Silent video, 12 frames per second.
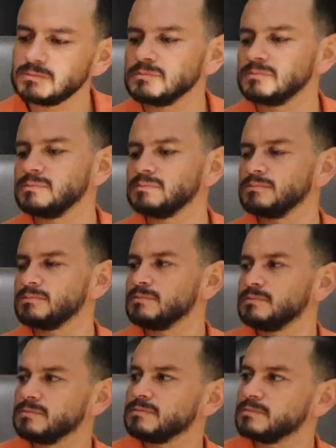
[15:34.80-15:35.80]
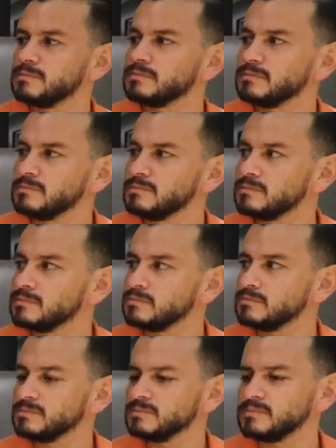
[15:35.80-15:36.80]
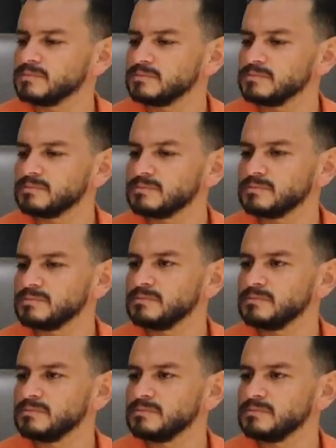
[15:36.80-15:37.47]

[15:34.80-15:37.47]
[no speech]